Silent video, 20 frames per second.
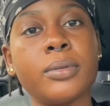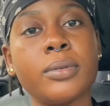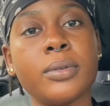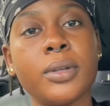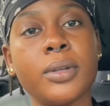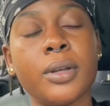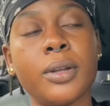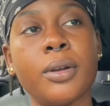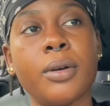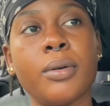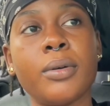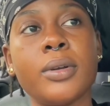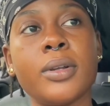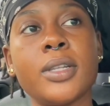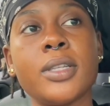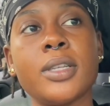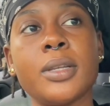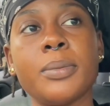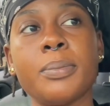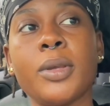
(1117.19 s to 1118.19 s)
you know
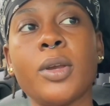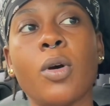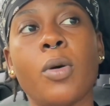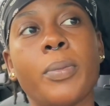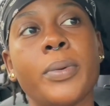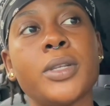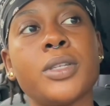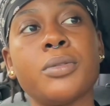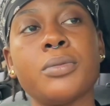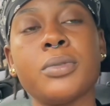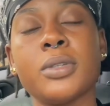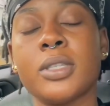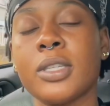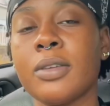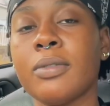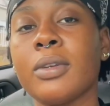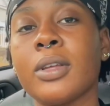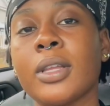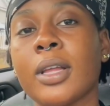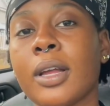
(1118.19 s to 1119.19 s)
and be open to
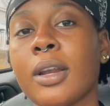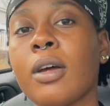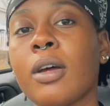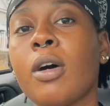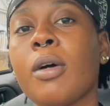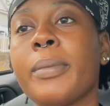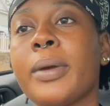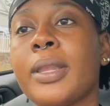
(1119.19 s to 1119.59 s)
receiving that help